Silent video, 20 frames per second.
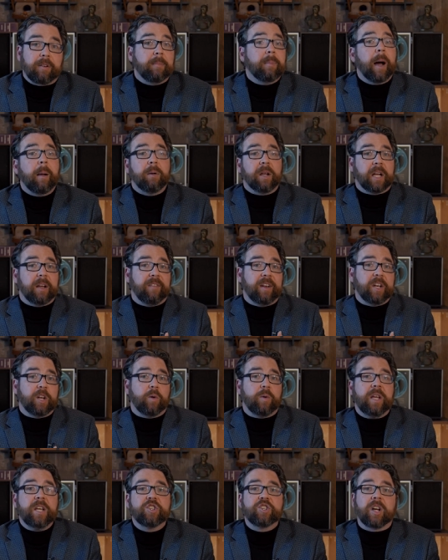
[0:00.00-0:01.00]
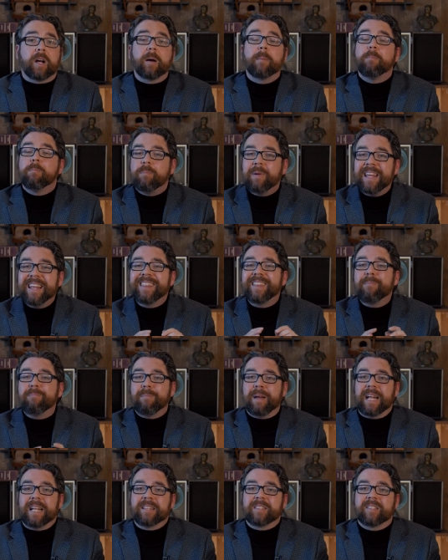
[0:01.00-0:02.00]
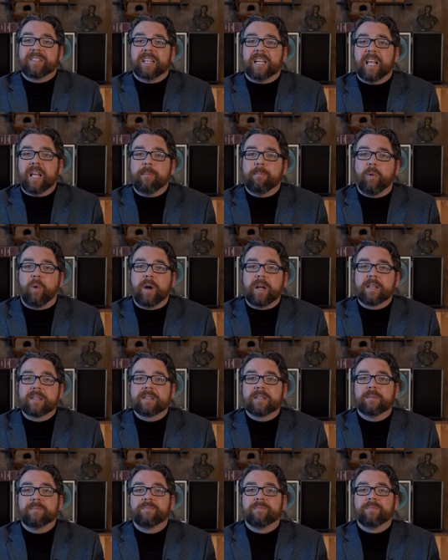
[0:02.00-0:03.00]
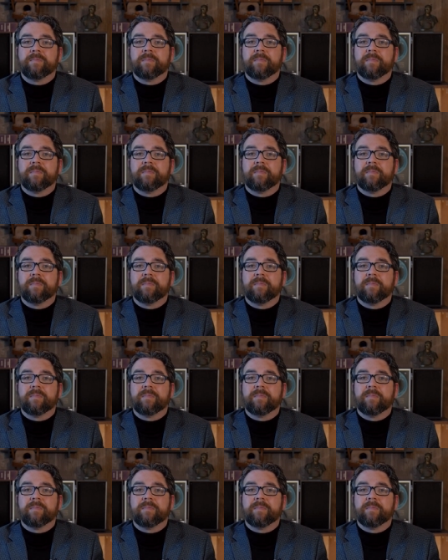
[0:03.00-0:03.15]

Republic of Indonesia being the main sticking points.